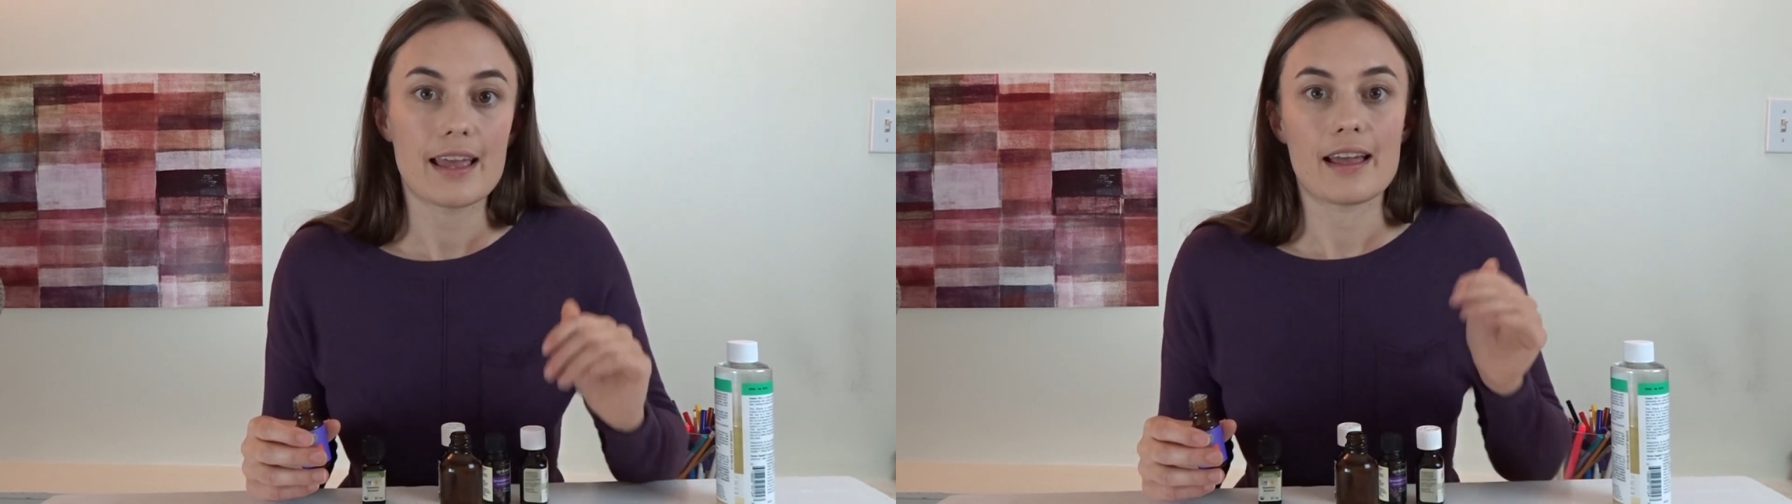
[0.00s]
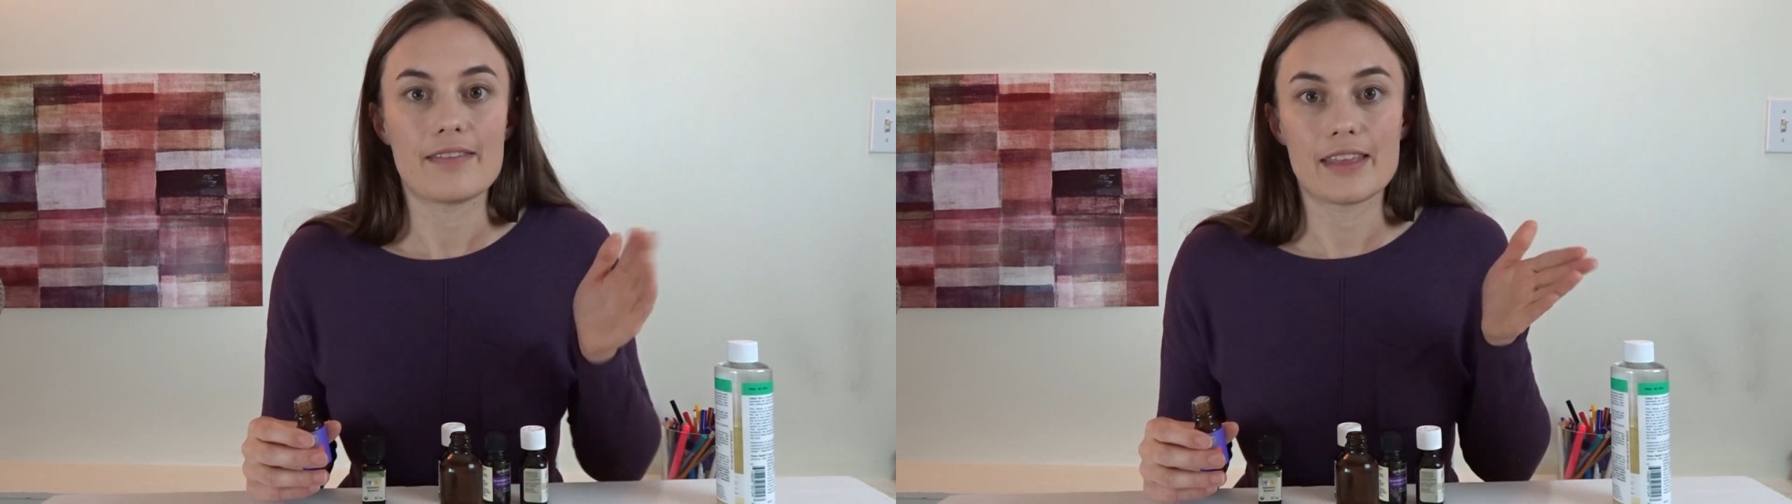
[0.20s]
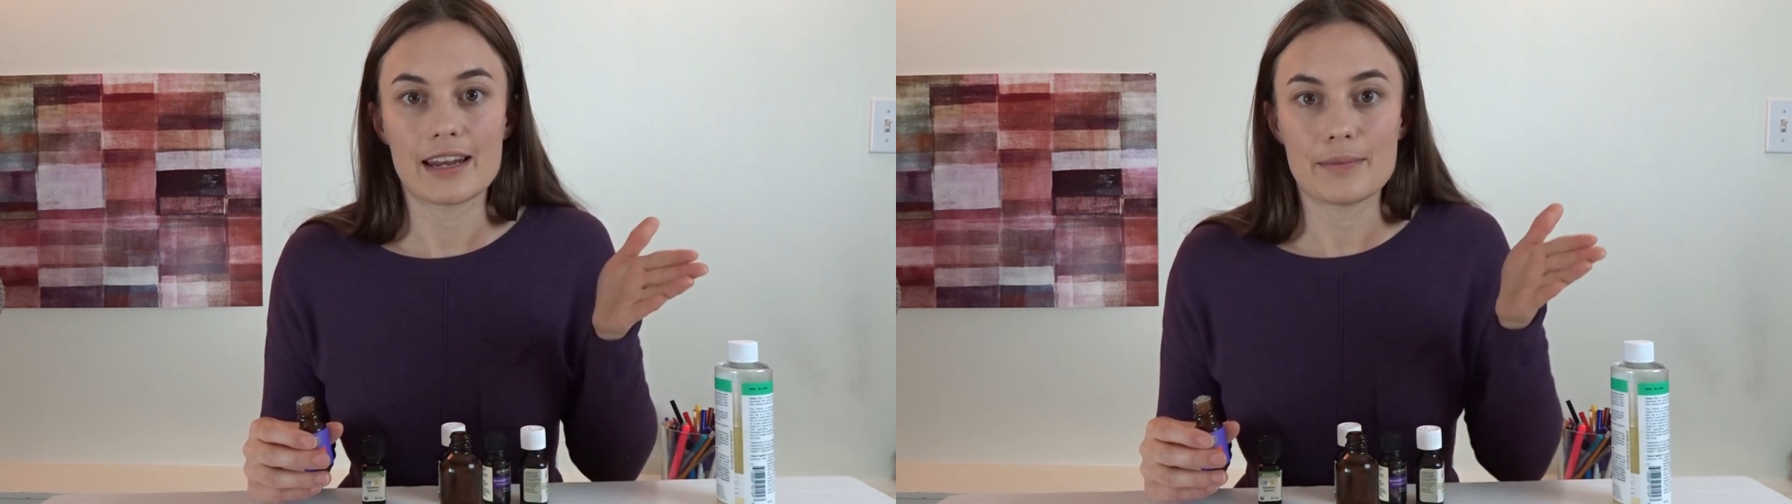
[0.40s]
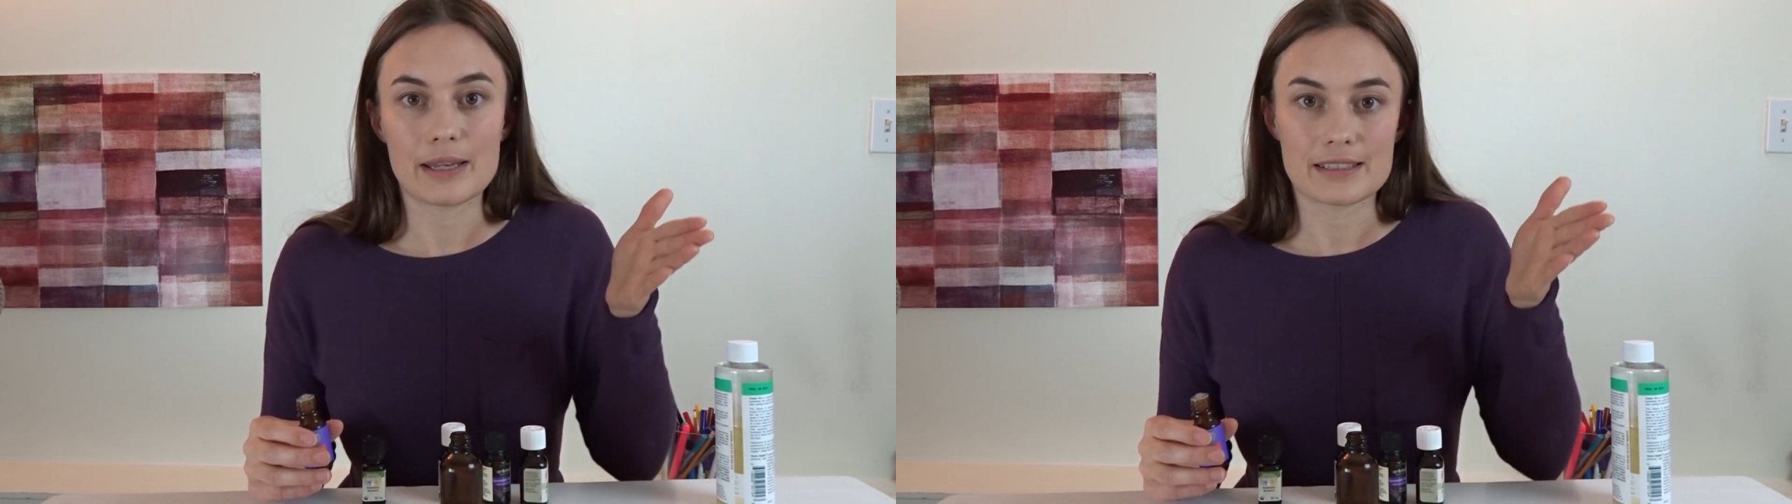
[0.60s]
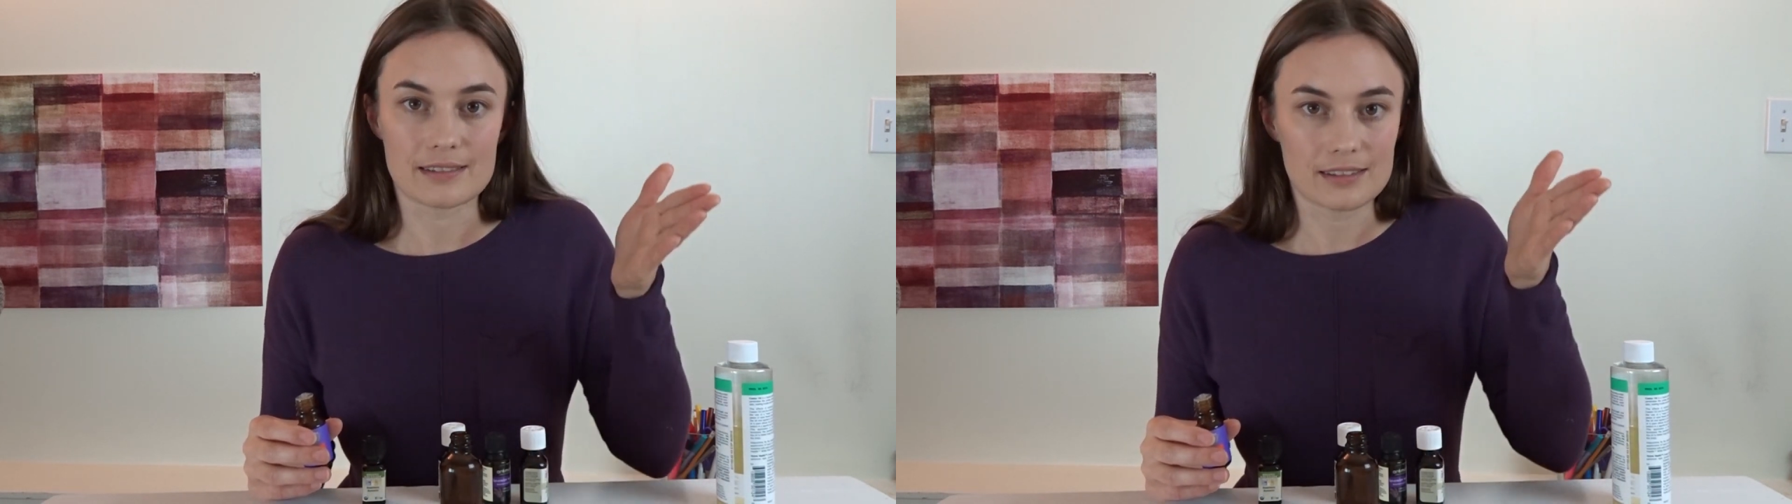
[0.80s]
And then I
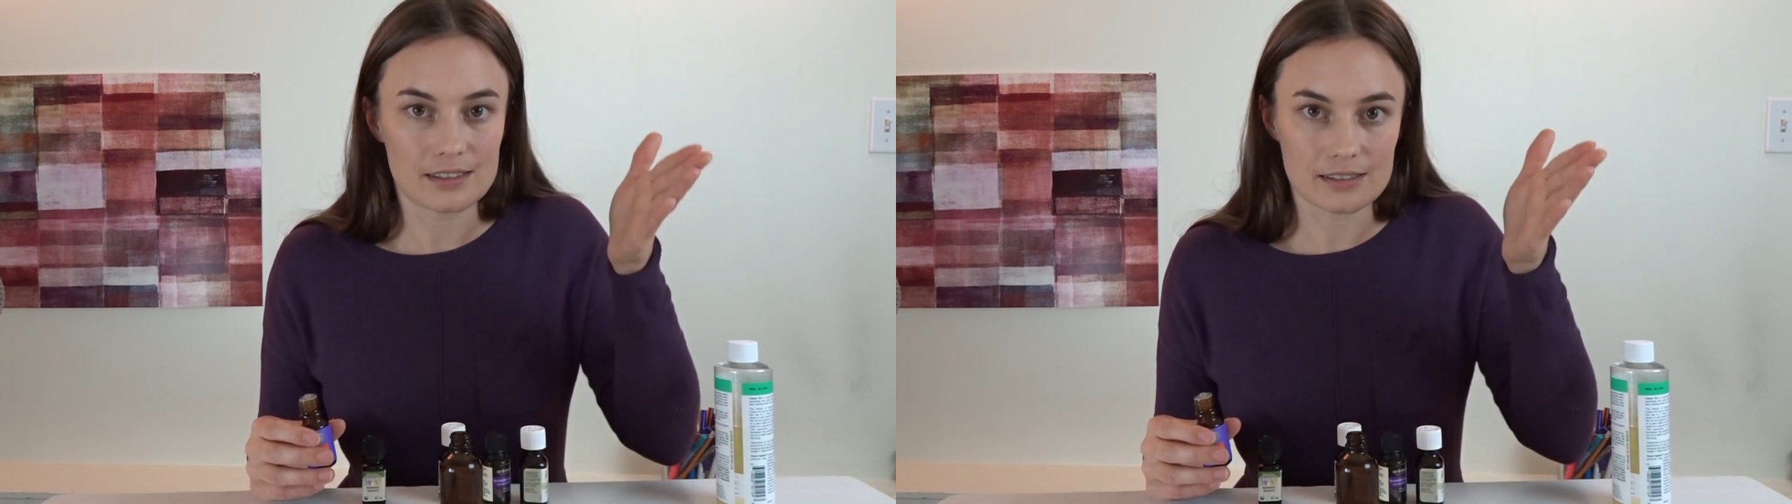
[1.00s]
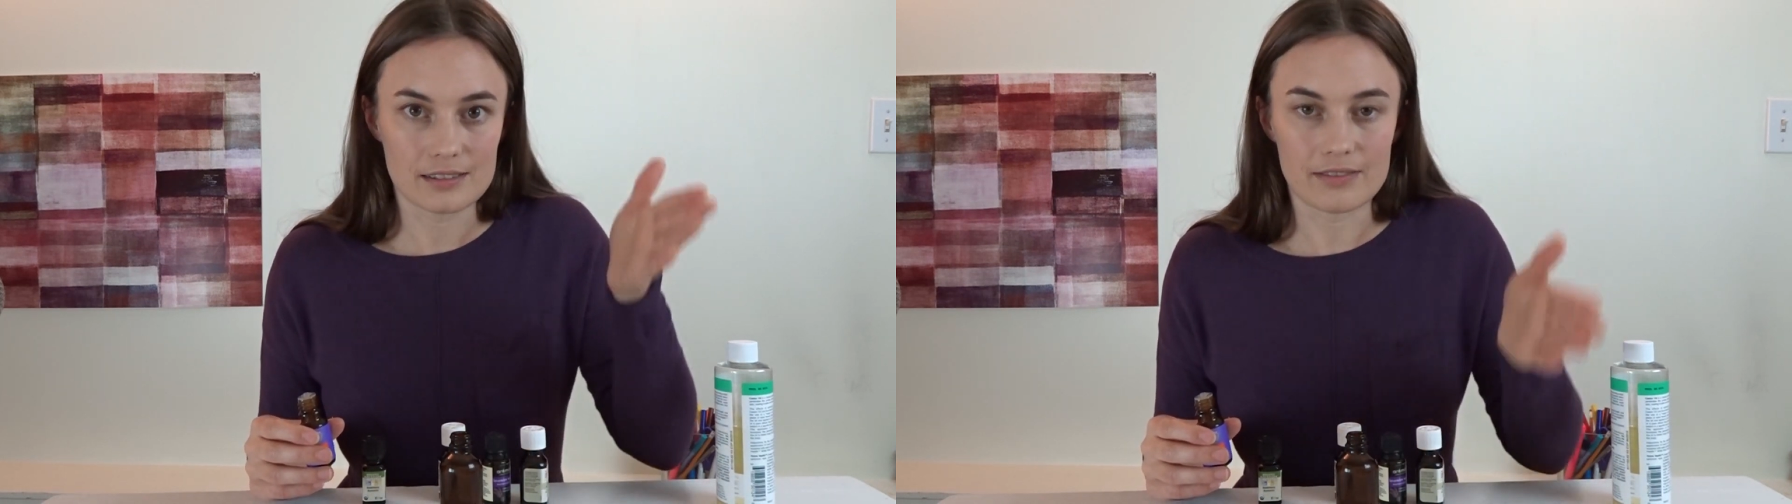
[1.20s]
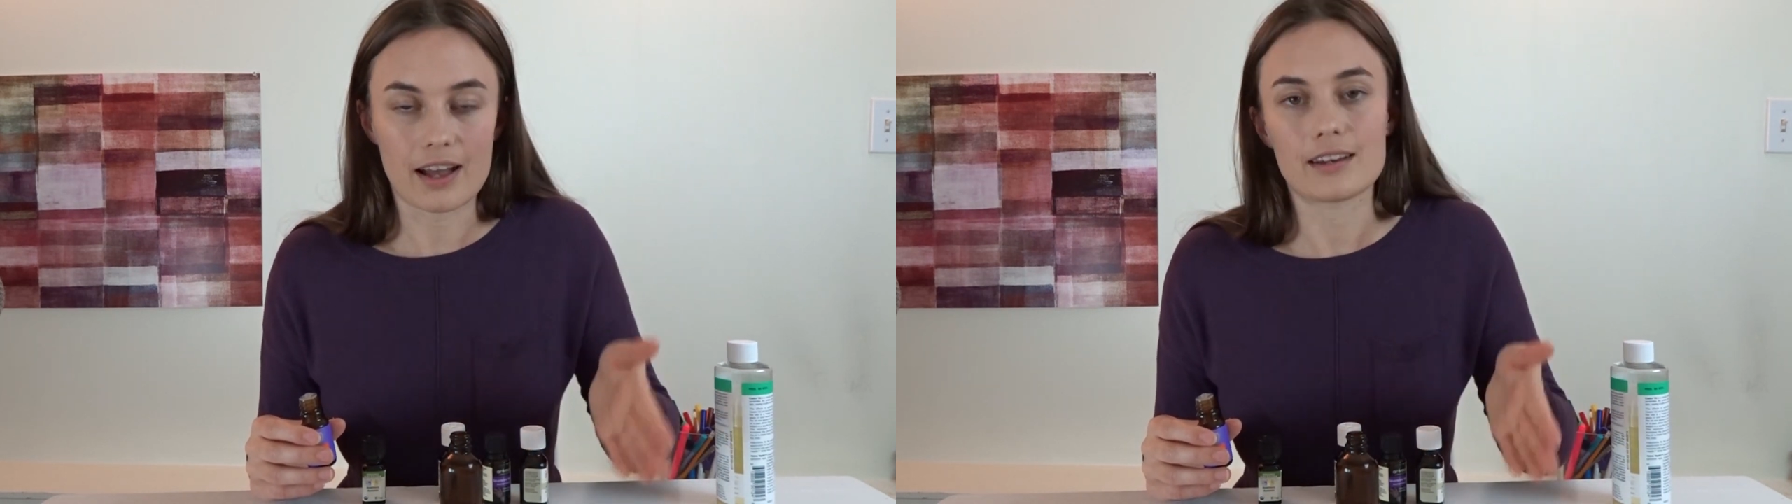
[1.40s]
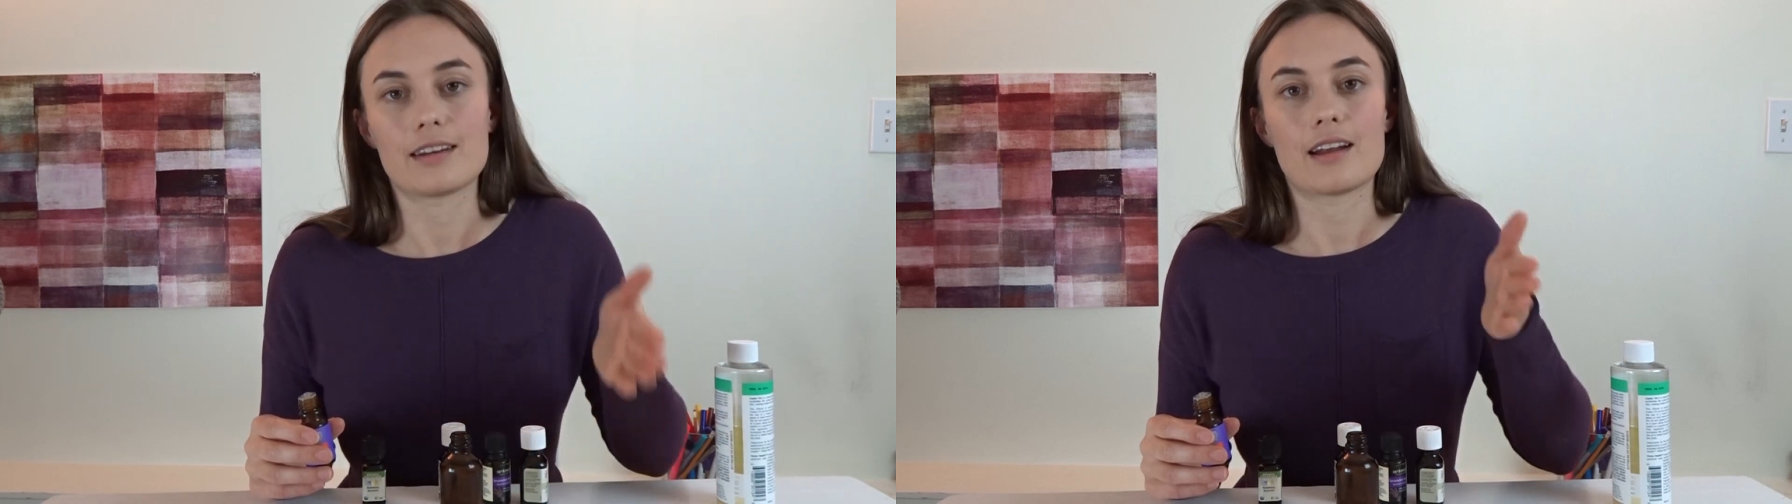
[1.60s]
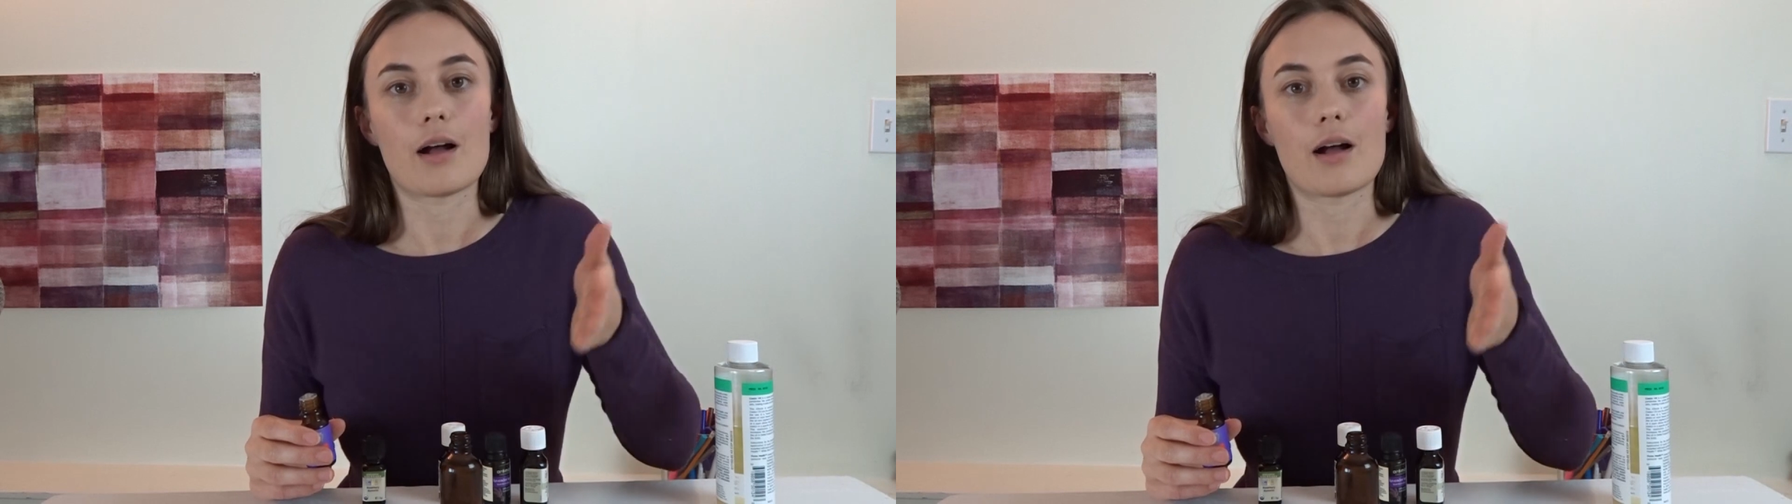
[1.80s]
basically just divided it